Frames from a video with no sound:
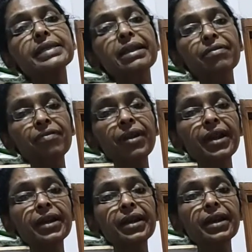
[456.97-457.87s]

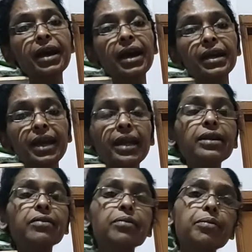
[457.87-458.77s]
reflected
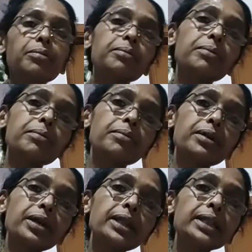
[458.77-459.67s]
again
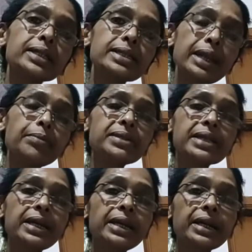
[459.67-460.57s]
in the same
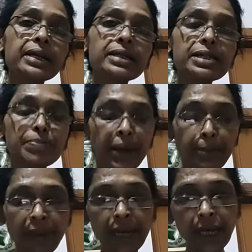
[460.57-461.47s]
sentence by
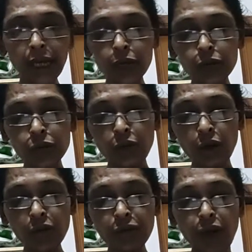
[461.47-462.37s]
making use
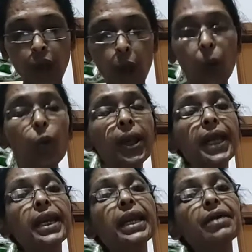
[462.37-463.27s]
of who
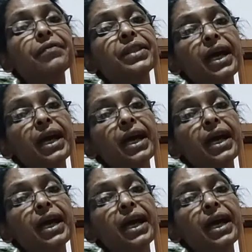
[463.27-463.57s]
can live